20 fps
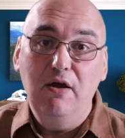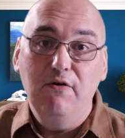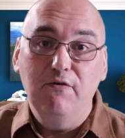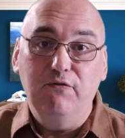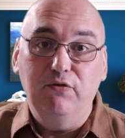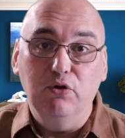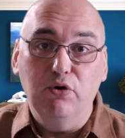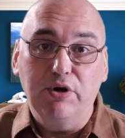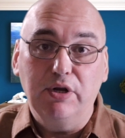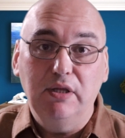
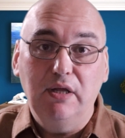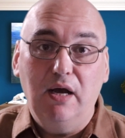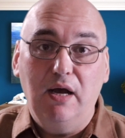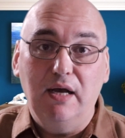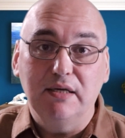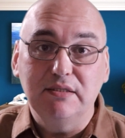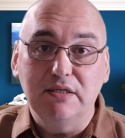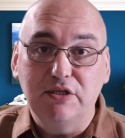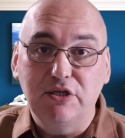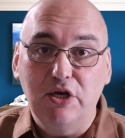Florida
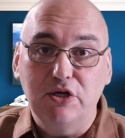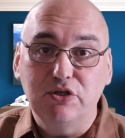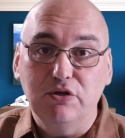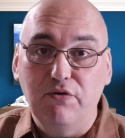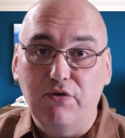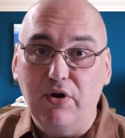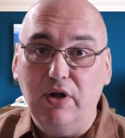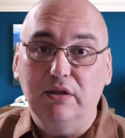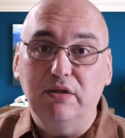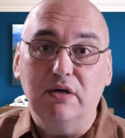Association
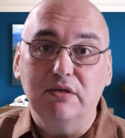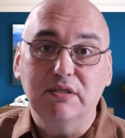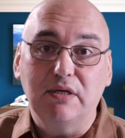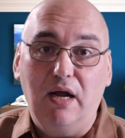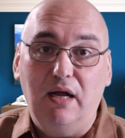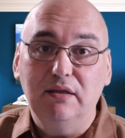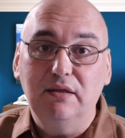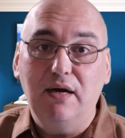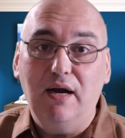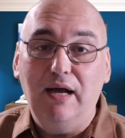of Realtors
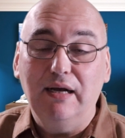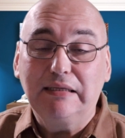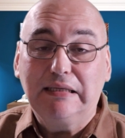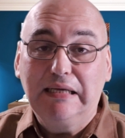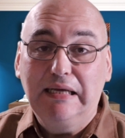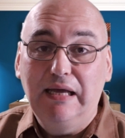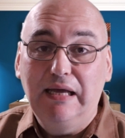contract,